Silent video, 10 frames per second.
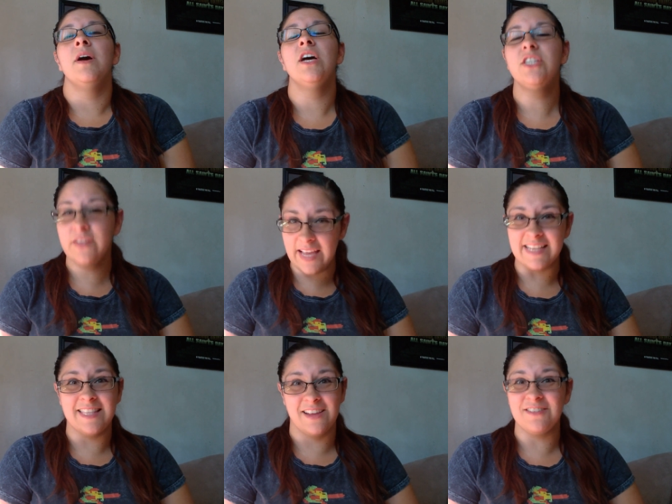So
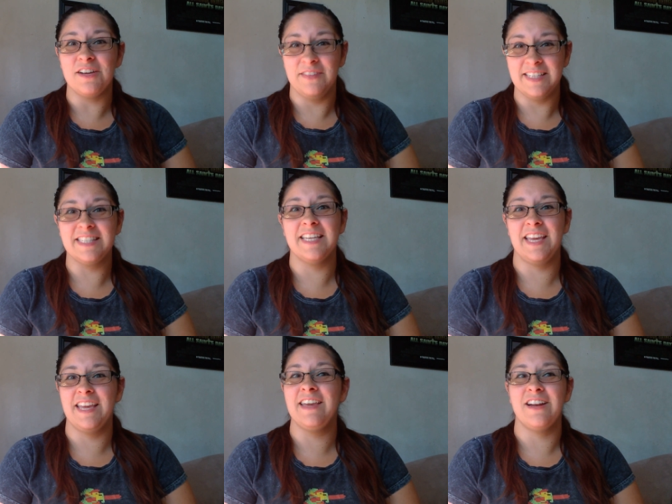yes, that is
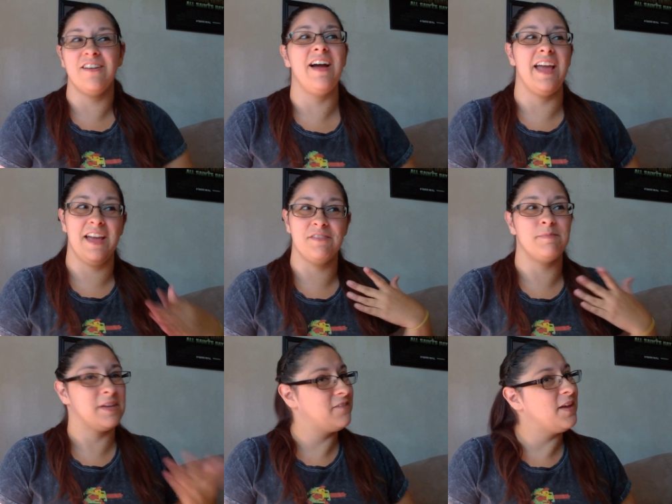obviously, I have a
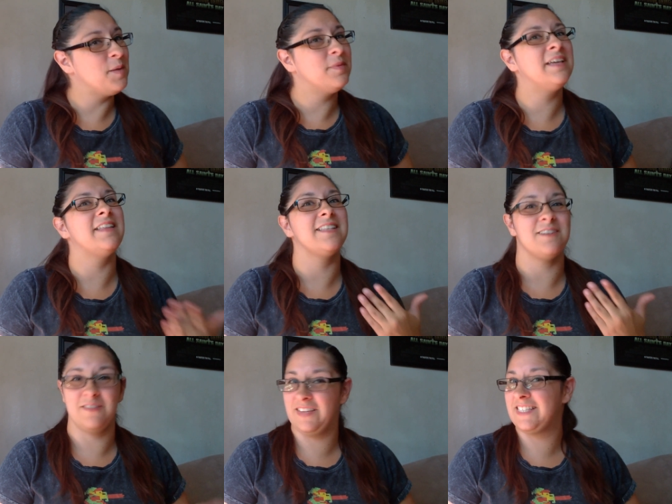big family, that's
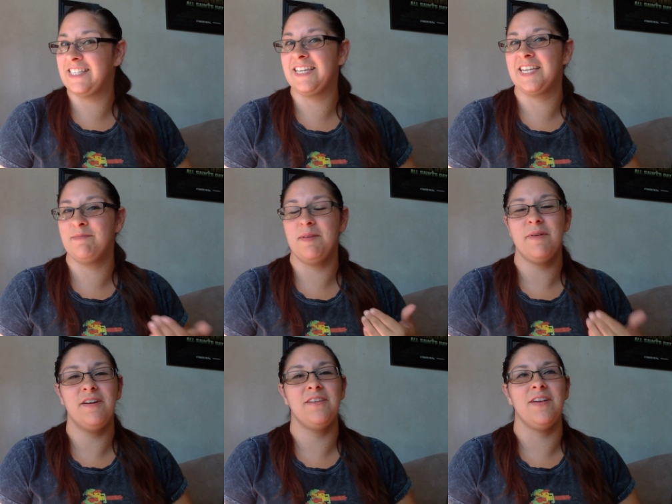obviously going to be
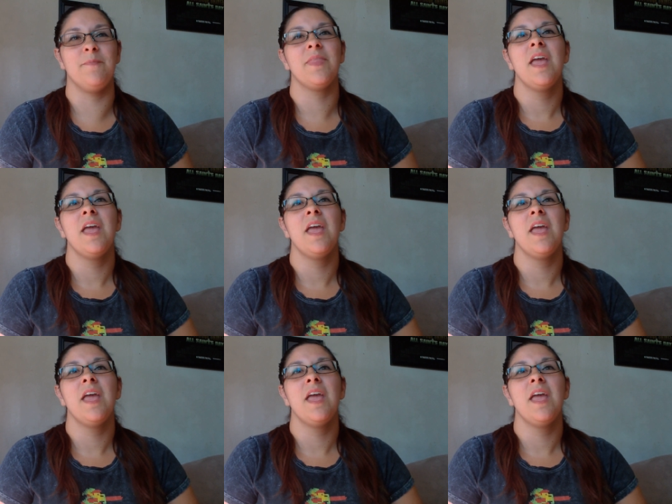part of it.